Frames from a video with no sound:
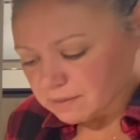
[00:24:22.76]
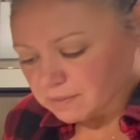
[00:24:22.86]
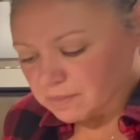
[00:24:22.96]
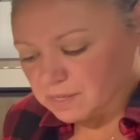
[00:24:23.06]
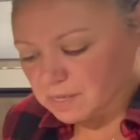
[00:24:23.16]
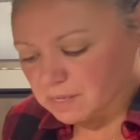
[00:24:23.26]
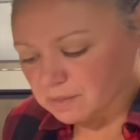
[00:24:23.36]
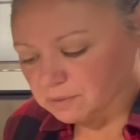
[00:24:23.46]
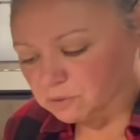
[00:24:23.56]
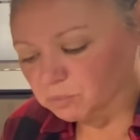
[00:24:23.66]
the
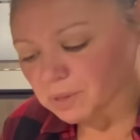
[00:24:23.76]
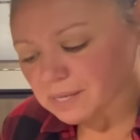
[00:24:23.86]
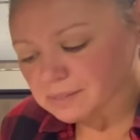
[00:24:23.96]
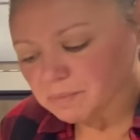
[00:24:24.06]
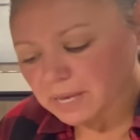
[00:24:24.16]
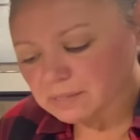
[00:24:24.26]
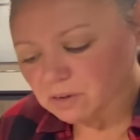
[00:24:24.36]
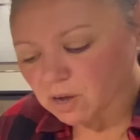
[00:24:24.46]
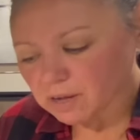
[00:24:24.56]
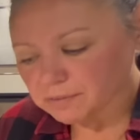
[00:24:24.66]
little blossom end
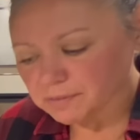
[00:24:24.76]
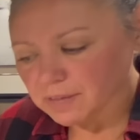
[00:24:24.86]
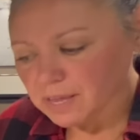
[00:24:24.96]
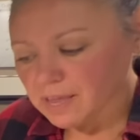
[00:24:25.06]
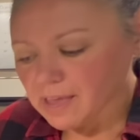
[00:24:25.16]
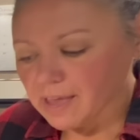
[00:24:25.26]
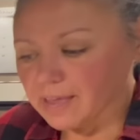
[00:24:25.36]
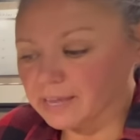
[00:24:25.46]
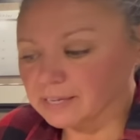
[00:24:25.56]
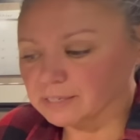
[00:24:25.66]
off
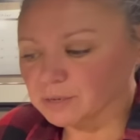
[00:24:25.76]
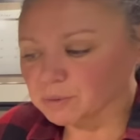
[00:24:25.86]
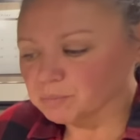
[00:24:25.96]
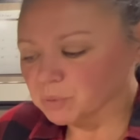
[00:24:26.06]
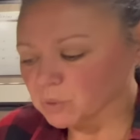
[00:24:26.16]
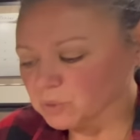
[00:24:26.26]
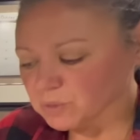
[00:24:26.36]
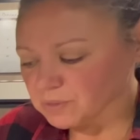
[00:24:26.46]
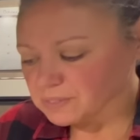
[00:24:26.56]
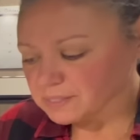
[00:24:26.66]
and pull
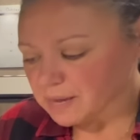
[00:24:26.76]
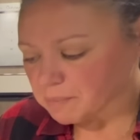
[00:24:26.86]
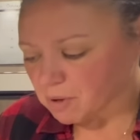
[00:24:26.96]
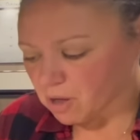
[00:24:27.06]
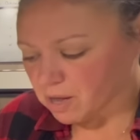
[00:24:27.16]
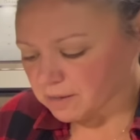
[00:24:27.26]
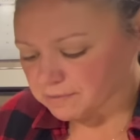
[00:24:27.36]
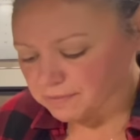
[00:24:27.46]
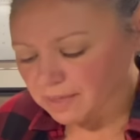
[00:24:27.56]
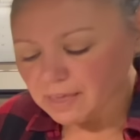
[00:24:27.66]
the stem
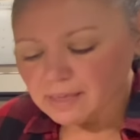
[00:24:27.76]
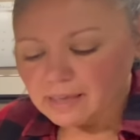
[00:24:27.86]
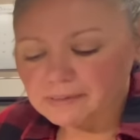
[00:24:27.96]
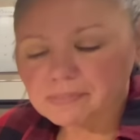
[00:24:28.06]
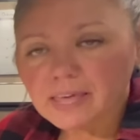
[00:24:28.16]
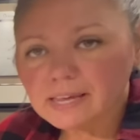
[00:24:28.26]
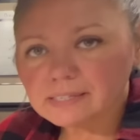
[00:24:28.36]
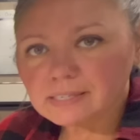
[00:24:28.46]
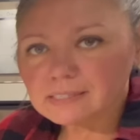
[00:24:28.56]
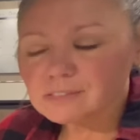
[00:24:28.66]
off. And
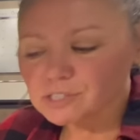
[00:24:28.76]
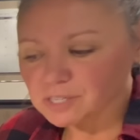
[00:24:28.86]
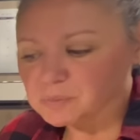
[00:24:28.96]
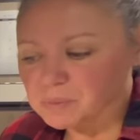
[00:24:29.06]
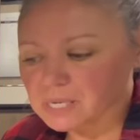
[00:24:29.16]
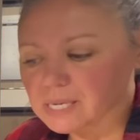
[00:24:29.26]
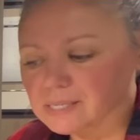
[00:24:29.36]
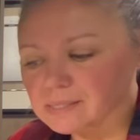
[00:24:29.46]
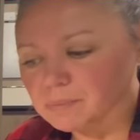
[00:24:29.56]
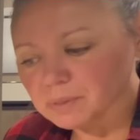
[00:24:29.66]
then, just
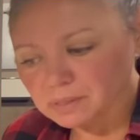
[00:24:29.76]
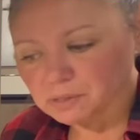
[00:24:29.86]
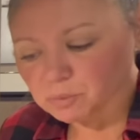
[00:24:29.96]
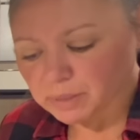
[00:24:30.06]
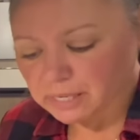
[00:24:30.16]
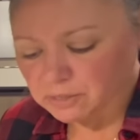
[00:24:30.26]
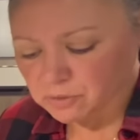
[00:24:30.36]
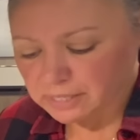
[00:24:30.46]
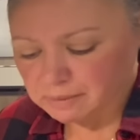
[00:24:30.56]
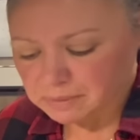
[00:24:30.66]
because I'm a little
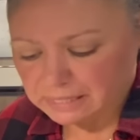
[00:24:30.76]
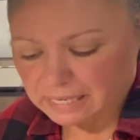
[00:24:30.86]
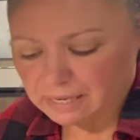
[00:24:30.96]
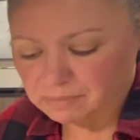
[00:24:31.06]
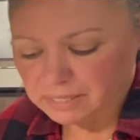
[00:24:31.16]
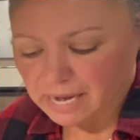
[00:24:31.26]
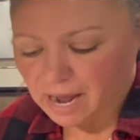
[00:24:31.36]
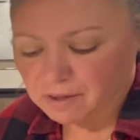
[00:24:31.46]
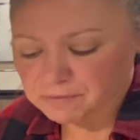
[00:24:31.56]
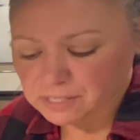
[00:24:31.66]
paranoid, I'm gonna cut them in
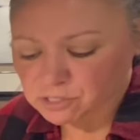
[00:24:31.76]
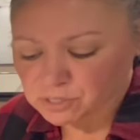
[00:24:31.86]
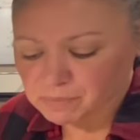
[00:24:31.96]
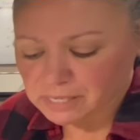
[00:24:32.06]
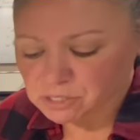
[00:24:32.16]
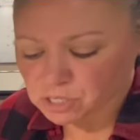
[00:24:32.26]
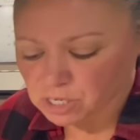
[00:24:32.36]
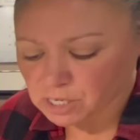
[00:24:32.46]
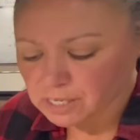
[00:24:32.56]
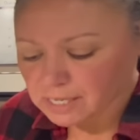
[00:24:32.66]
half and just make
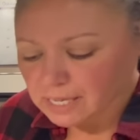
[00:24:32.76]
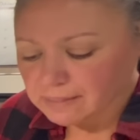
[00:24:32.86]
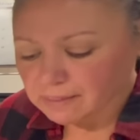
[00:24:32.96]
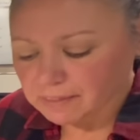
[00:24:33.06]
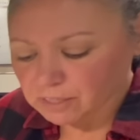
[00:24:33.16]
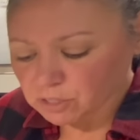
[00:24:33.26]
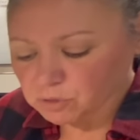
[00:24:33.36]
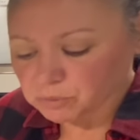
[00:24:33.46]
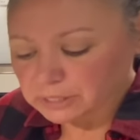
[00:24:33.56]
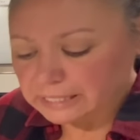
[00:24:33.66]
sure that they look
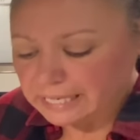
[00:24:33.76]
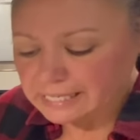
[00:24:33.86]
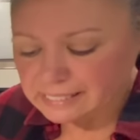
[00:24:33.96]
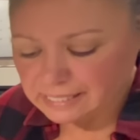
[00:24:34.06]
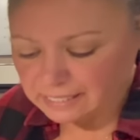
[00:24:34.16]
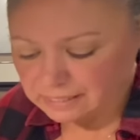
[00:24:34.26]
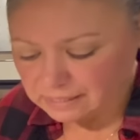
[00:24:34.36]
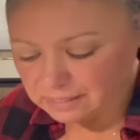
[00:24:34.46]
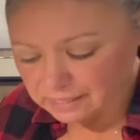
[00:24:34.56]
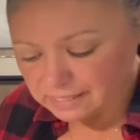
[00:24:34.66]
really nice and
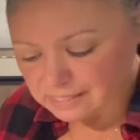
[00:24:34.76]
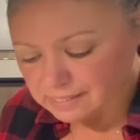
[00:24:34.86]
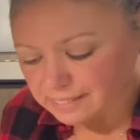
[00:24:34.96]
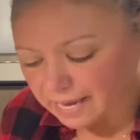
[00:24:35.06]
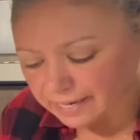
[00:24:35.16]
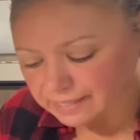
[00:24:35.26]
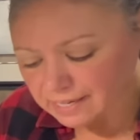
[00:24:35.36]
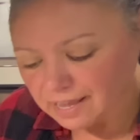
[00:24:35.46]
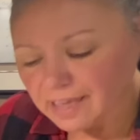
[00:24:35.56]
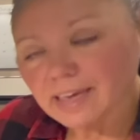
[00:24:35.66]
clean inside.
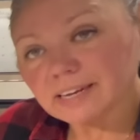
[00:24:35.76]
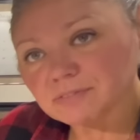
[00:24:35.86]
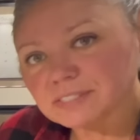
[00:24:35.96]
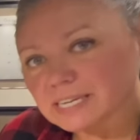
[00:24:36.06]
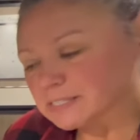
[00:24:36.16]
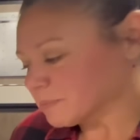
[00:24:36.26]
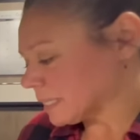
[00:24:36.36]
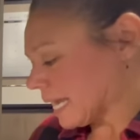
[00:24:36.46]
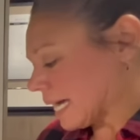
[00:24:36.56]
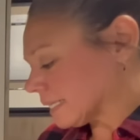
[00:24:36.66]
And if it does, I'm gonna add